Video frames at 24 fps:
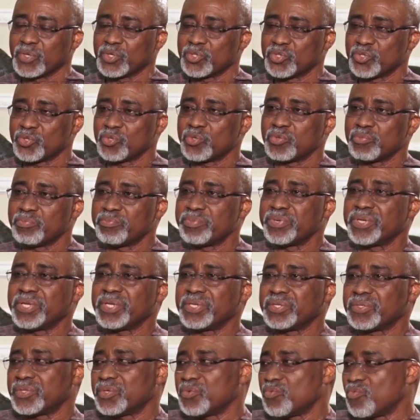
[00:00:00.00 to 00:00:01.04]
should
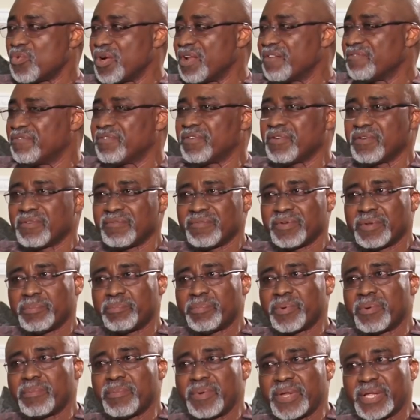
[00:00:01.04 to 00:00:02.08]
be to the welfare of the
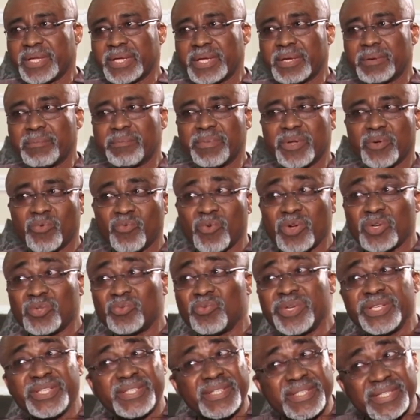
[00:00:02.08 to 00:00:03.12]
public. But what
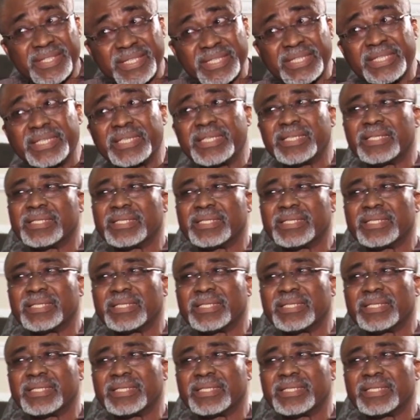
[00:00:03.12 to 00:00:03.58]
we see,